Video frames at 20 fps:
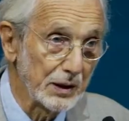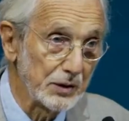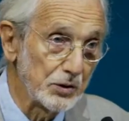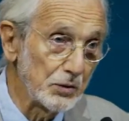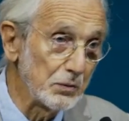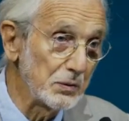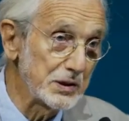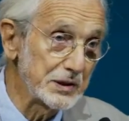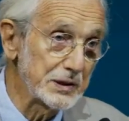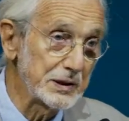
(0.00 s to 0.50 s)
You
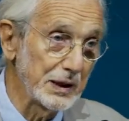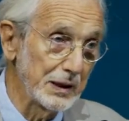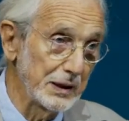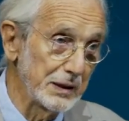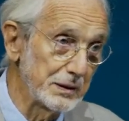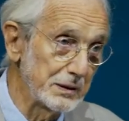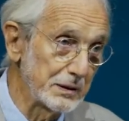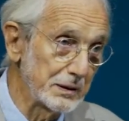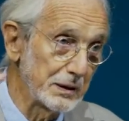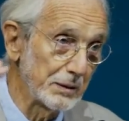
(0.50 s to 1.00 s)
will see
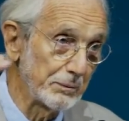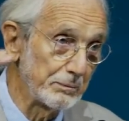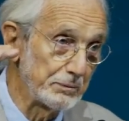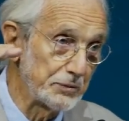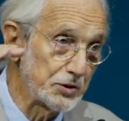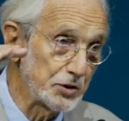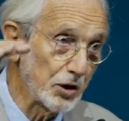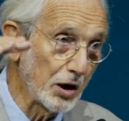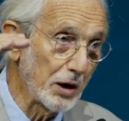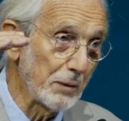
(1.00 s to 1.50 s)
the
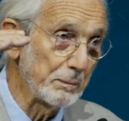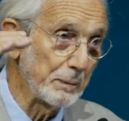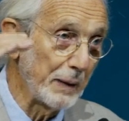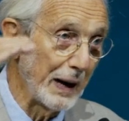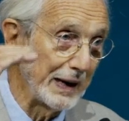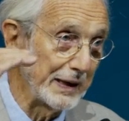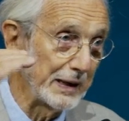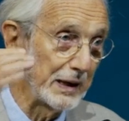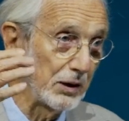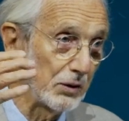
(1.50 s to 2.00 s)
solar
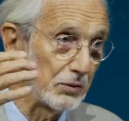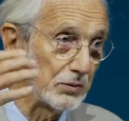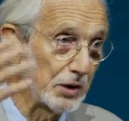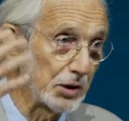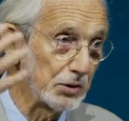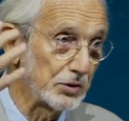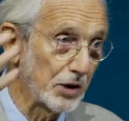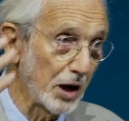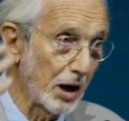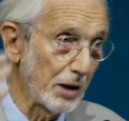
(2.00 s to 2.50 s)
panel on the
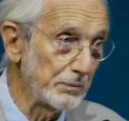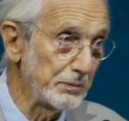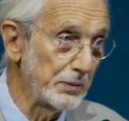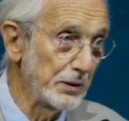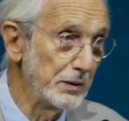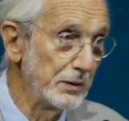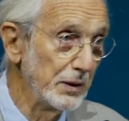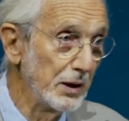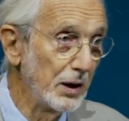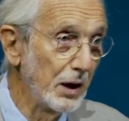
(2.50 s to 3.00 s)
top
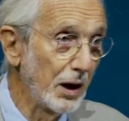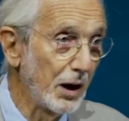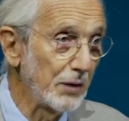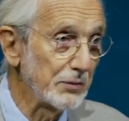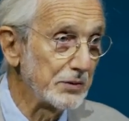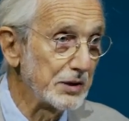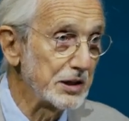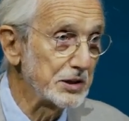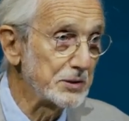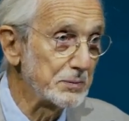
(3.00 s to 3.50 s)
of
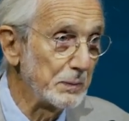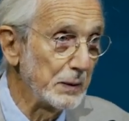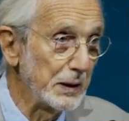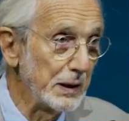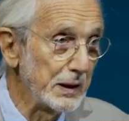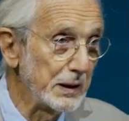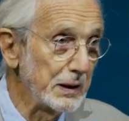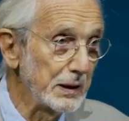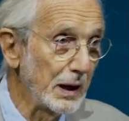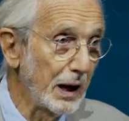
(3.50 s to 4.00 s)
this
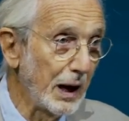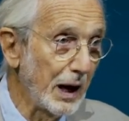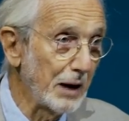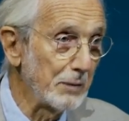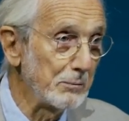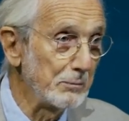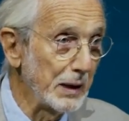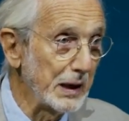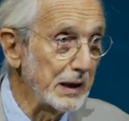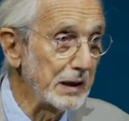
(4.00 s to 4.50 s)
building are
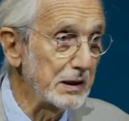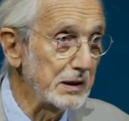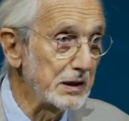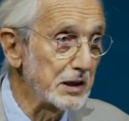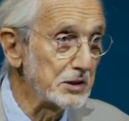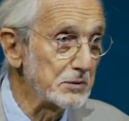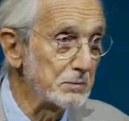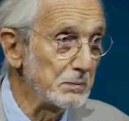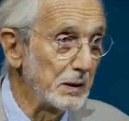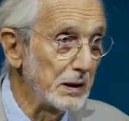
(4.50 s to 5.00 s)
making
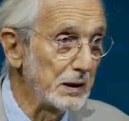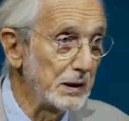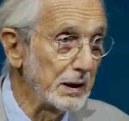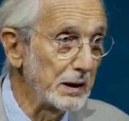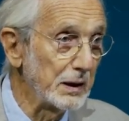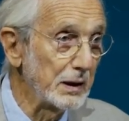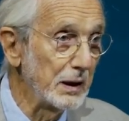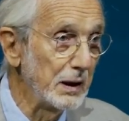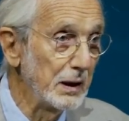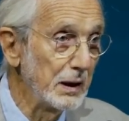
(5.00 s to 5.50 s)
this
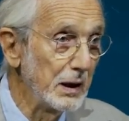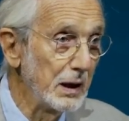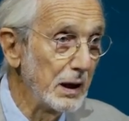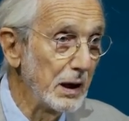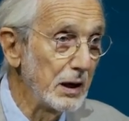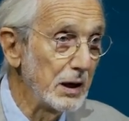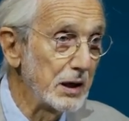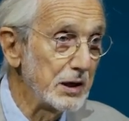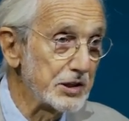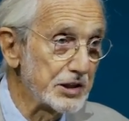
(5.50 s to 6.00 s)
building
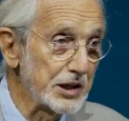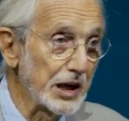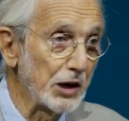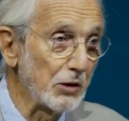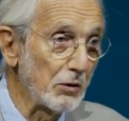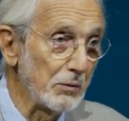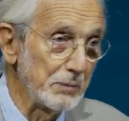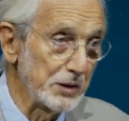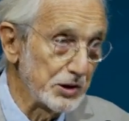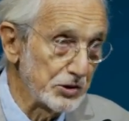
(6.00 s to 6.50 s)
zero
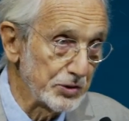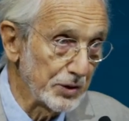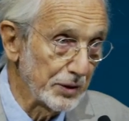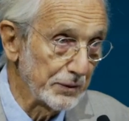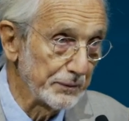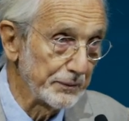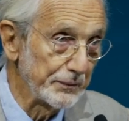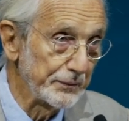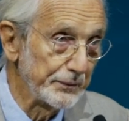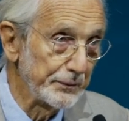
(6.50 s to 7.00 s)
emission.
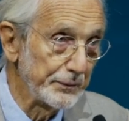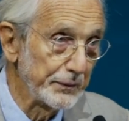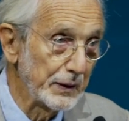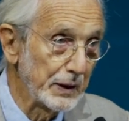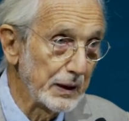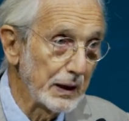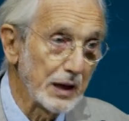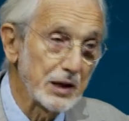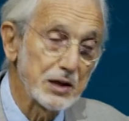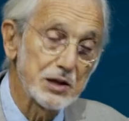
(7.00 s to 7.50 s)

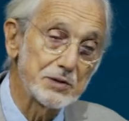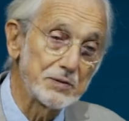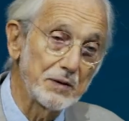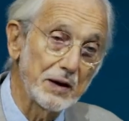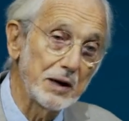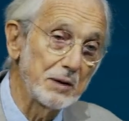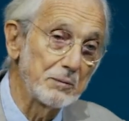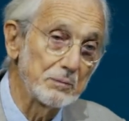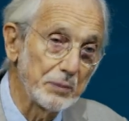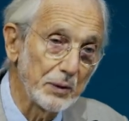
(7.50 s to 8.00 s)
That is very
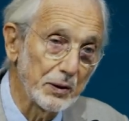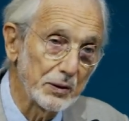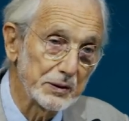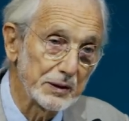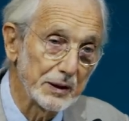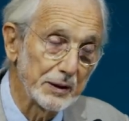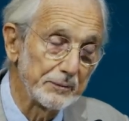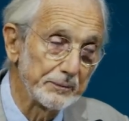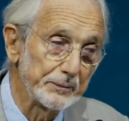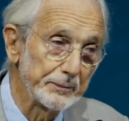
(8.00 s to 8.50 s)
important.